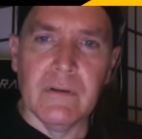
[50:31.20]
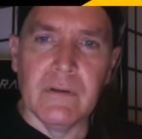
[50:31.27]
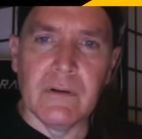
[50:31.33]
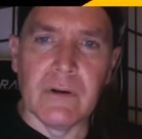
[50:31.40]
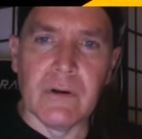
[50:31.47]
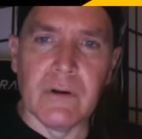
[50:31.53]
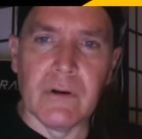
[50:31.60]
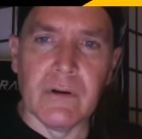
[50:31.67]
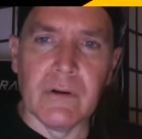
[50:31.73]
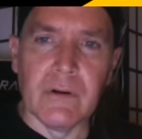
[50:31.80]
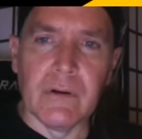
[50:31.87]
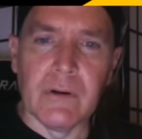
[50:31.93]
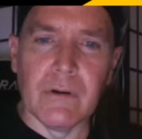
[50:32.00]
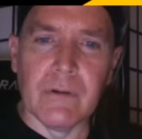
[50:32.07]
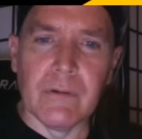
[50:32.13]

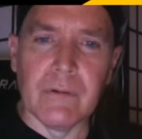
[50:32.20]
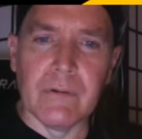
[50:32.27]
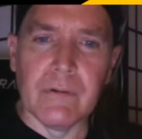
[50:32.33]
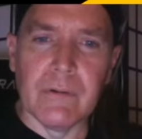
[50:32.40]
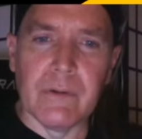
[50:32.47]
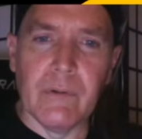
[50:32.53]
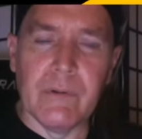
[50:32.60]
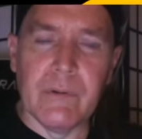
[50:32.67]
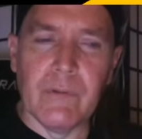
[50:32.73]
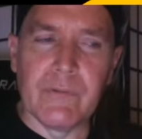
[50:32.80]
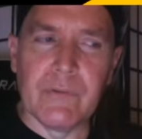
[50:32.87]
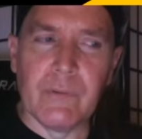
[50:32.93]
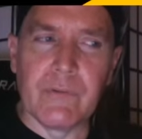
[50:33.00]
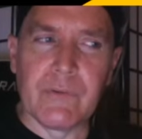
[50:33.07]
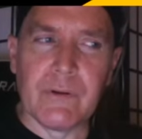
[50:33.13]
her her it was
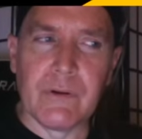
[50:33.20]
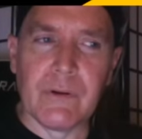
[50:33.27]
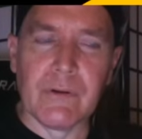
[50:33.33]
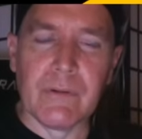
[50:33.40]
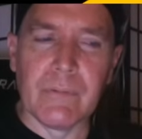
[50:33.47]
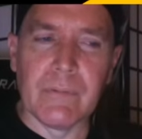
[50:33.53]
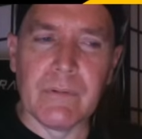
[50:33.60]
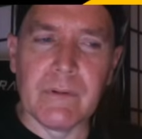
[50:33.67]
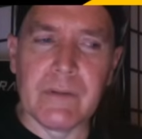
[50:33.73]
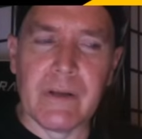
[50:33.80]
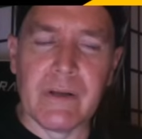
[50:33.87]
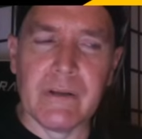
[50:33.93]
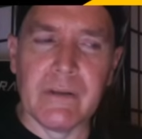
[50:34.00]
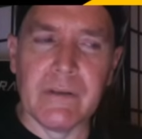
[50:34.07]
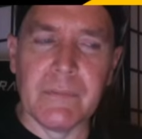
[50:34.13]
it was her
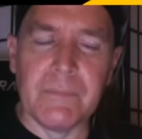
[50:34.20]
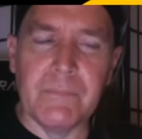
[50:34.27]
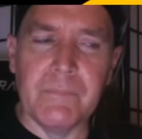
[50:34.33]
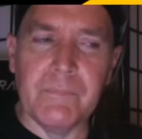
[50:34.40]
kind of